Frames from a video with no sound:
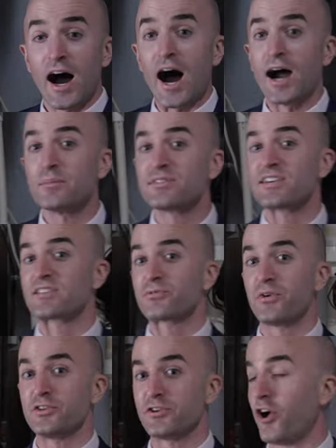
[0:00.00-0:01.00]
I'm 6
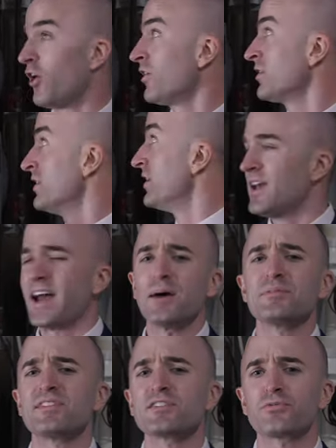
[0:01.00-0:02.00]
foot tall, and
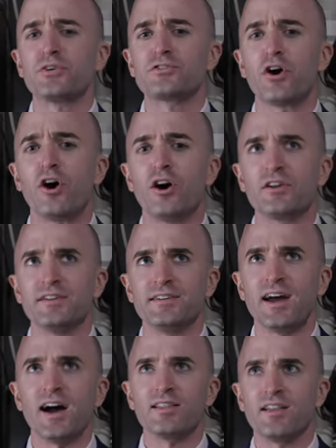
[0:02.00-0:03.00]
I'm 6 foot tall,
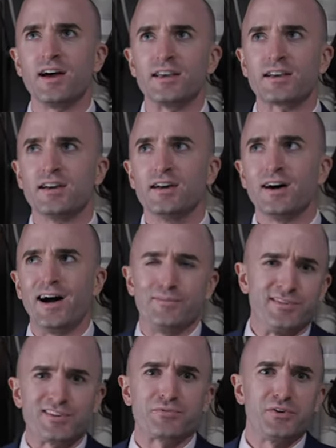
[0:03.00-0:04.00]
not like I'm
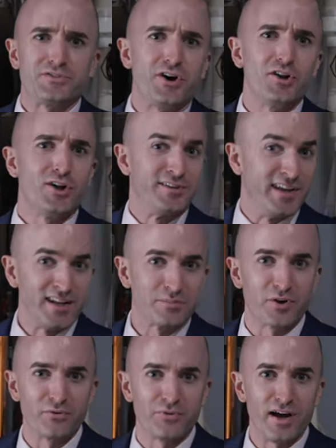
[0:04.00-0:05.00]
6 foot tall on
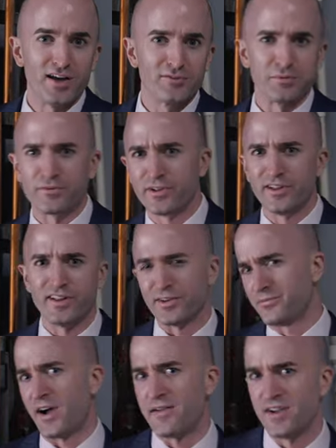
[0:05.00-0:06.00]
dating profiles, but really
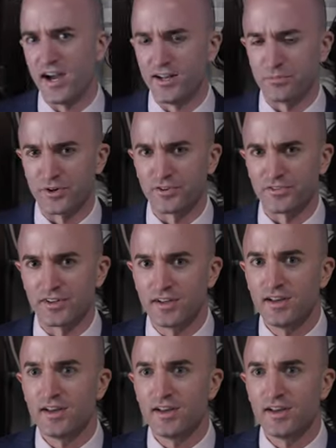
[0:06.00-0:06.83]
like 5'9" in person.